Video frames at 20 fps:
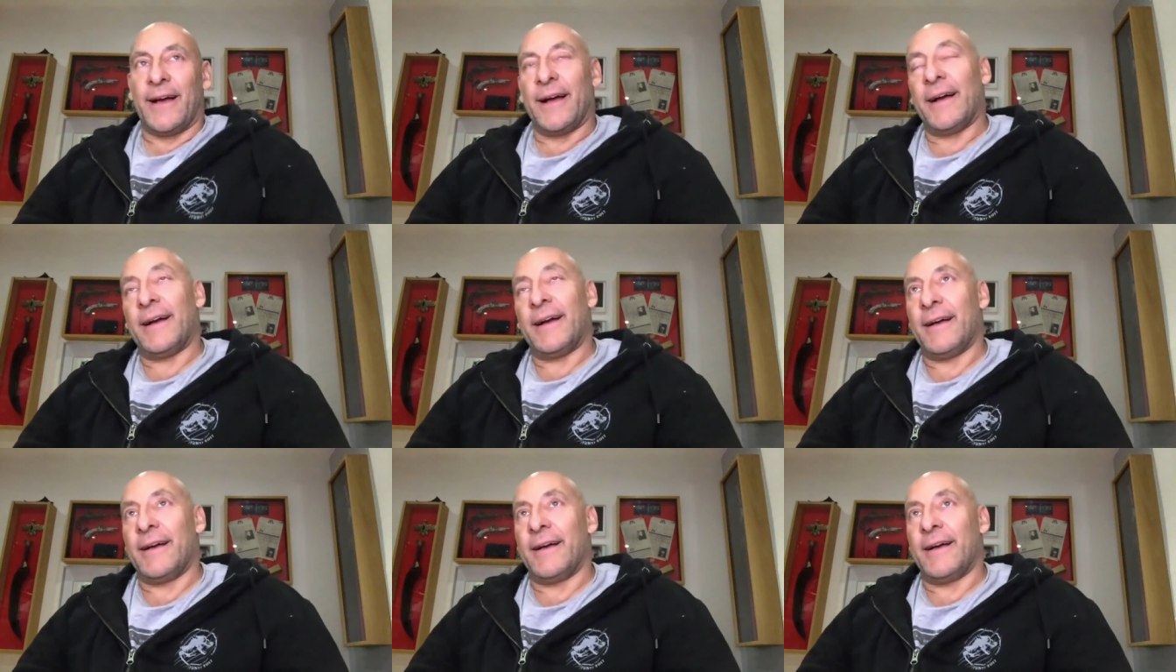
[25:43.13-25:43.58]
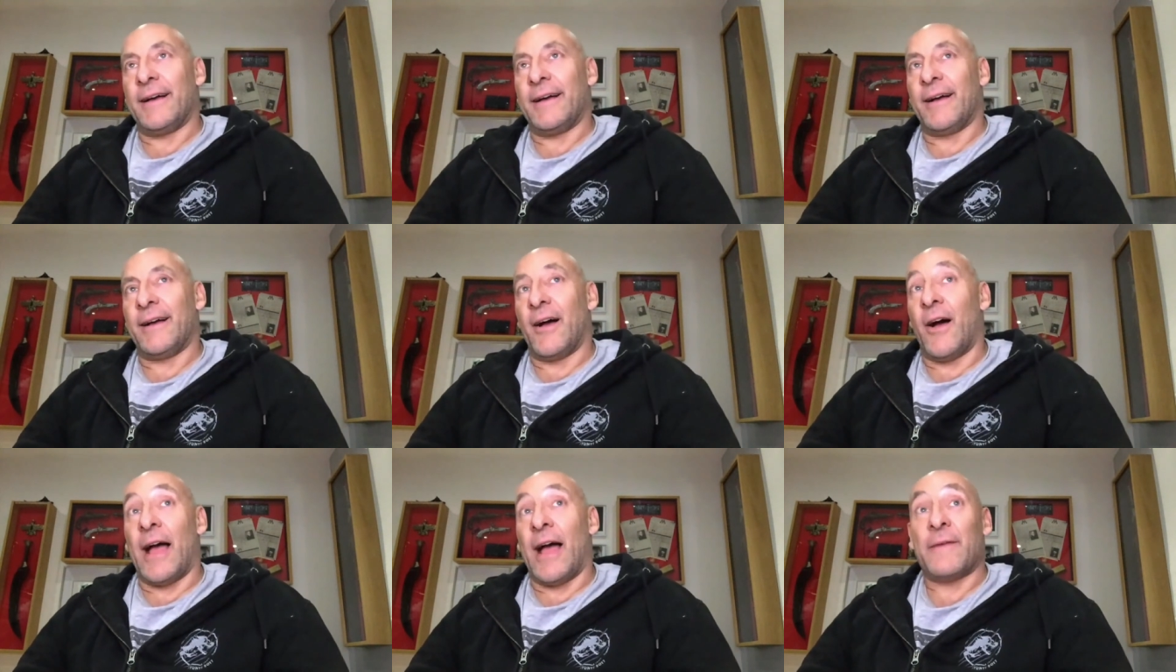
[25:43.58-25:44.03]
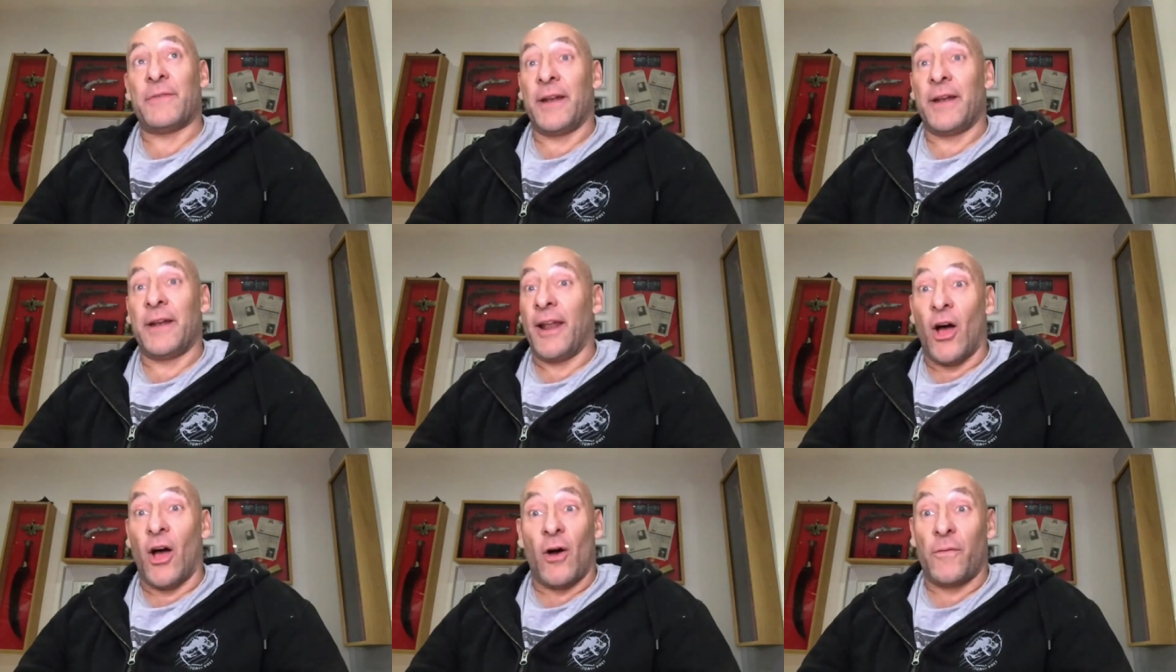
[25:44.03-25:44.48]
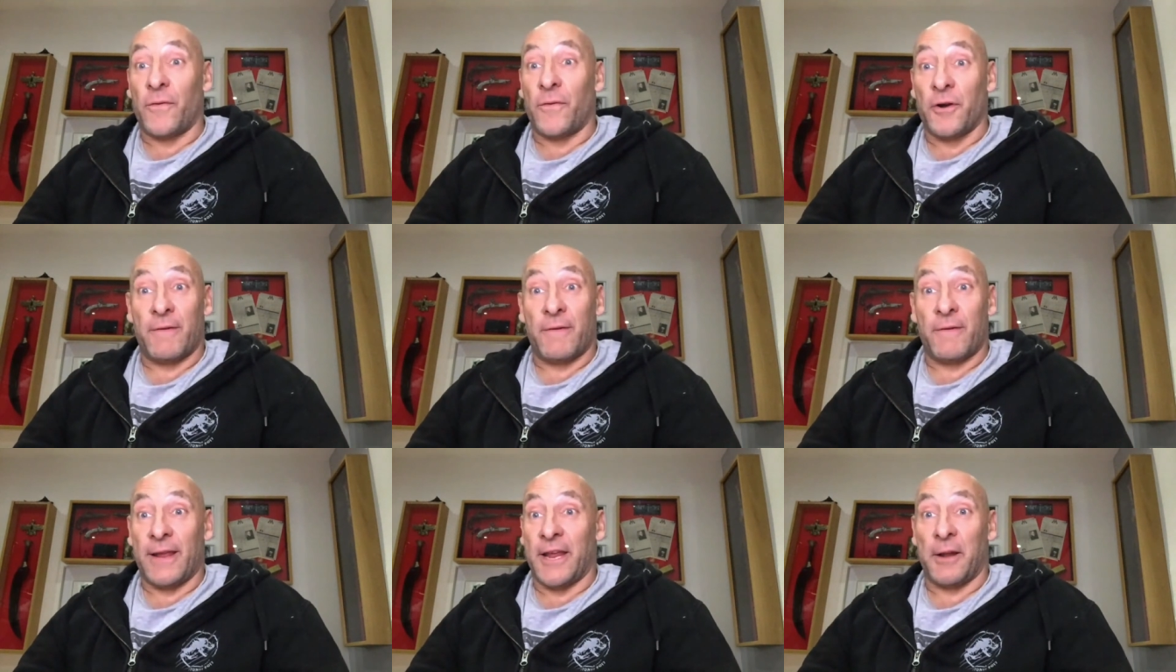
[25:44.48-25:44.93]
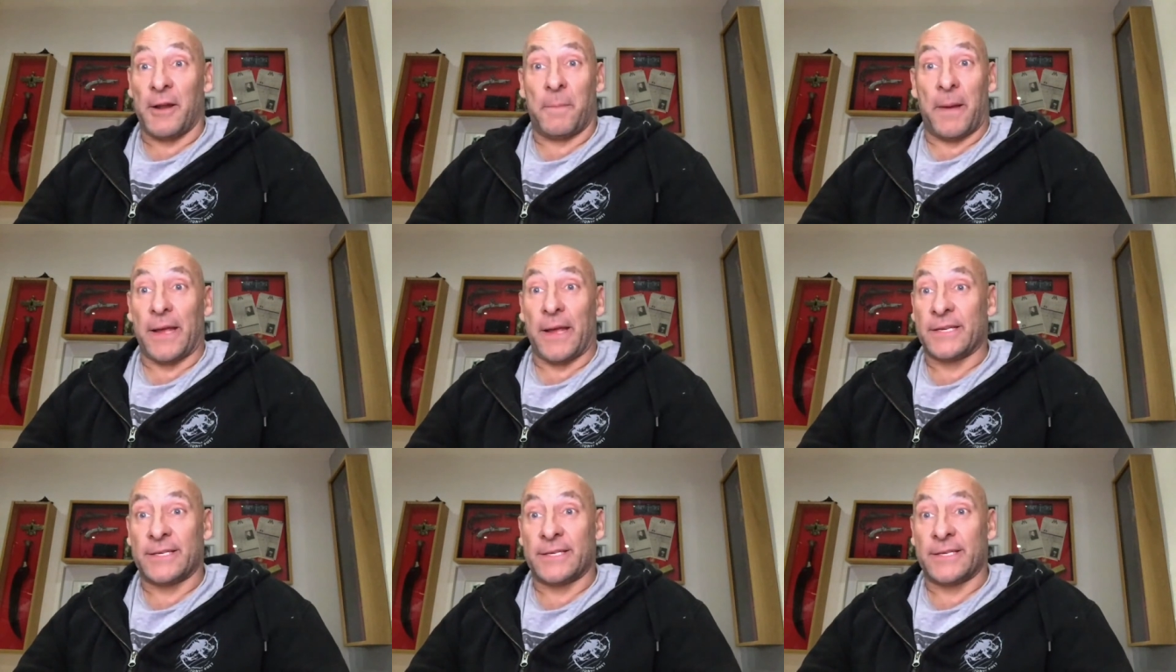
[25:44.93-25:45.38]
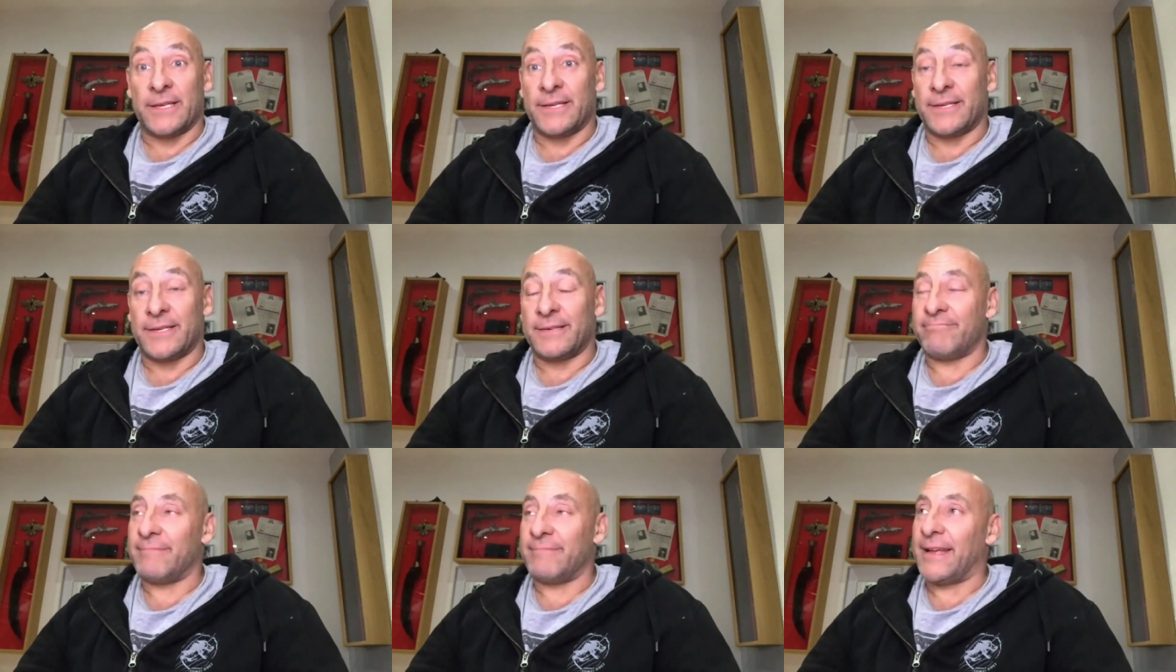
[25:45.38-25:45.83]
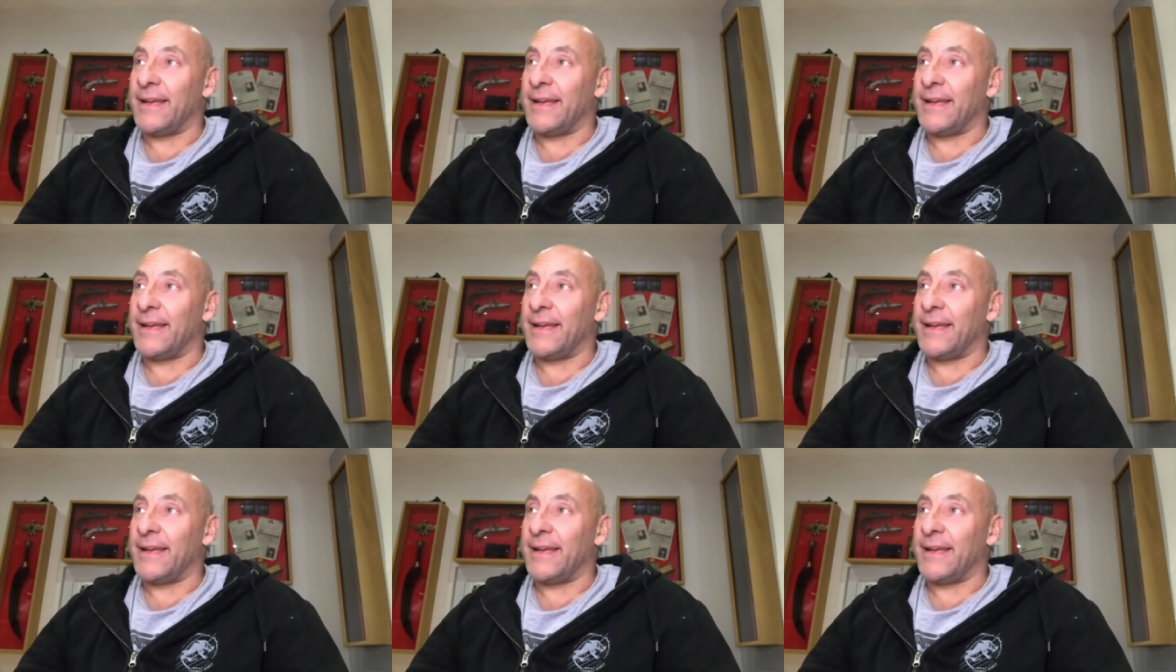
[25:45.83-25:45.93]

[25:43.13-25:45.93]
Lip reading: I have a laugh on a regular basis.